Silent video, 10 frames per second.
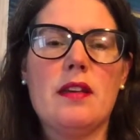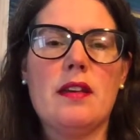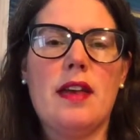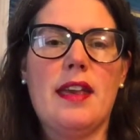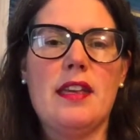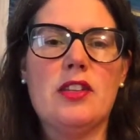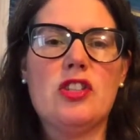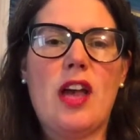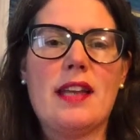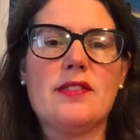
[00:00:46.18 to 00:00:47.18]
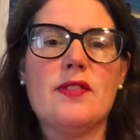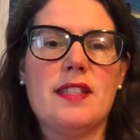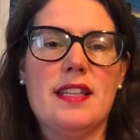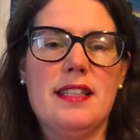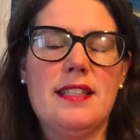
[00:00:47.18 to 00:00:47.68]
a chat
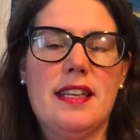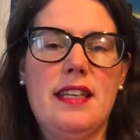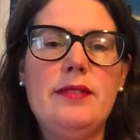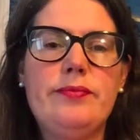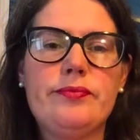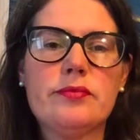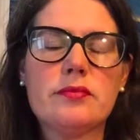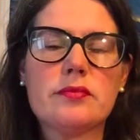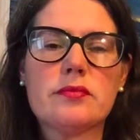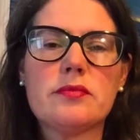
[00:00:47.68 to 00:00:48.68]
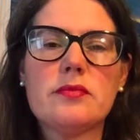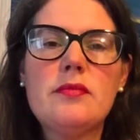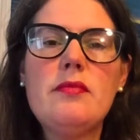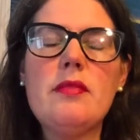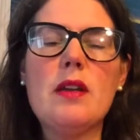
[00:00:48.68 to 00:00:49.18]
facility
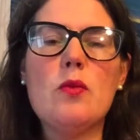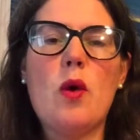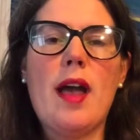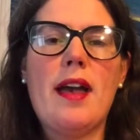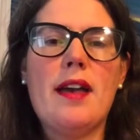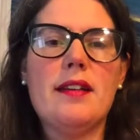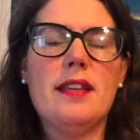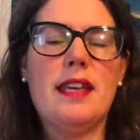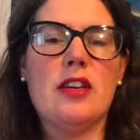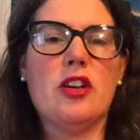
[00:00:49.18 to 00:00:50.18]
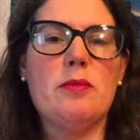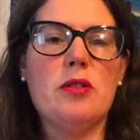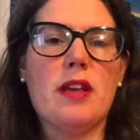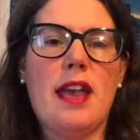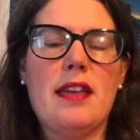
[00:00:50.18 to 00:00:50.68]
where he could
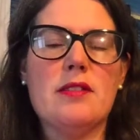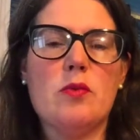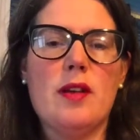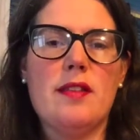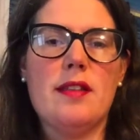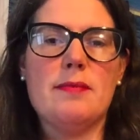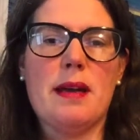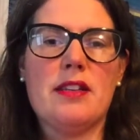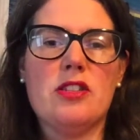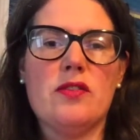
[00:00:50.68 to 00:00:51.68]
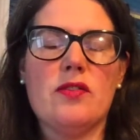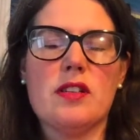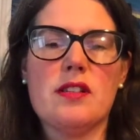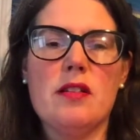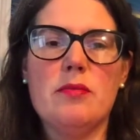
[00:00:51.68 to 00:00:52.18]
communicate with his manager, for
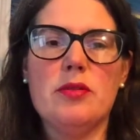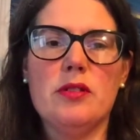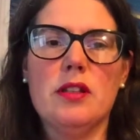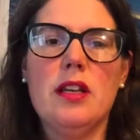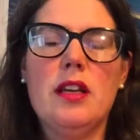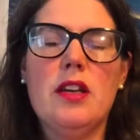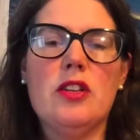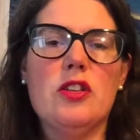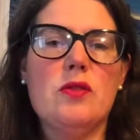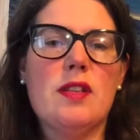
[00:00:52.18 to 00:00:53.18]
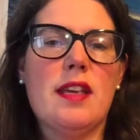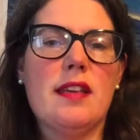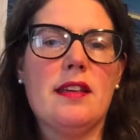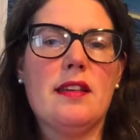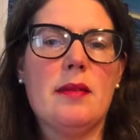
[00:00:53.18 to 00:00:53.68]
example,
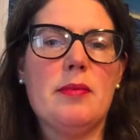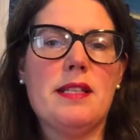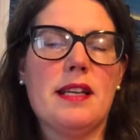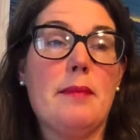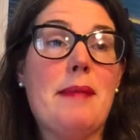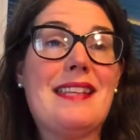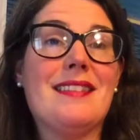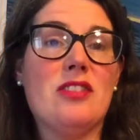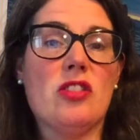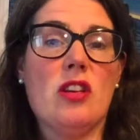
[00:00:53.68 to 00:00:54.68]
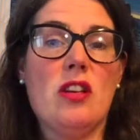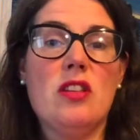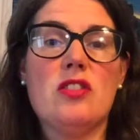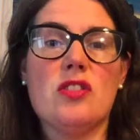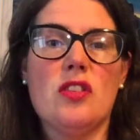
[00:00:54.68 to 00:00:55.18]
using a particular messenger
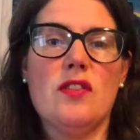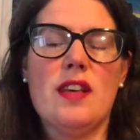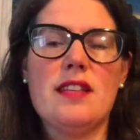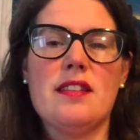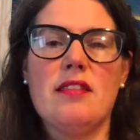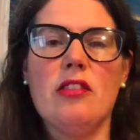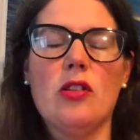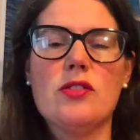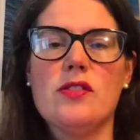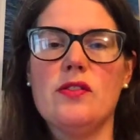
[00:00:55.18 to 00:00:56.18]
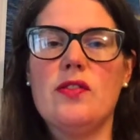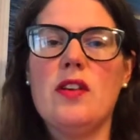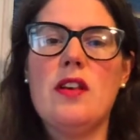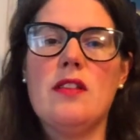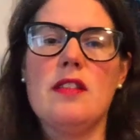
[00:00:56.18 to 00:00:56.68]
service. And there are lots of
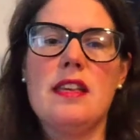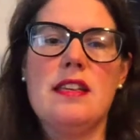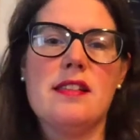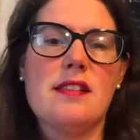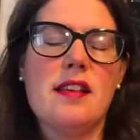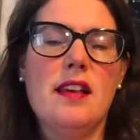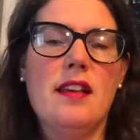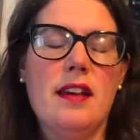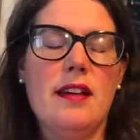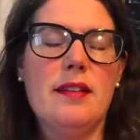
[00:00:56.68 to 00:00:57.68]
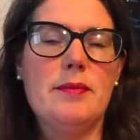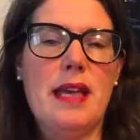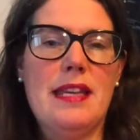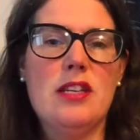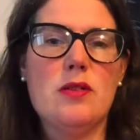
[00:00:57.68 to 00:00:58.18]
these
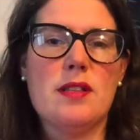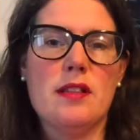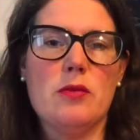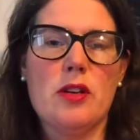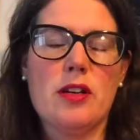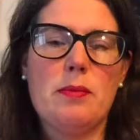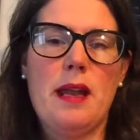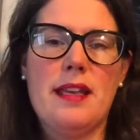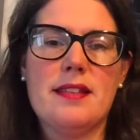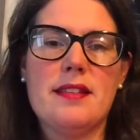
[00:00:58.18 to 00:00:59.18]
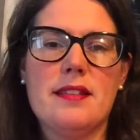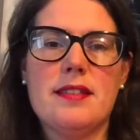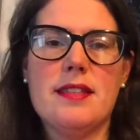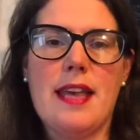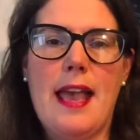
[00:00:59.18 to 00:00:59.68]
in use in the workplace
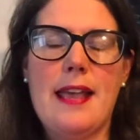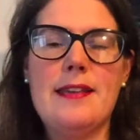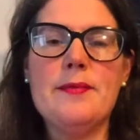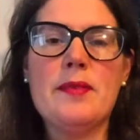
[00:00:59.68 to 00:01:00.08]
today,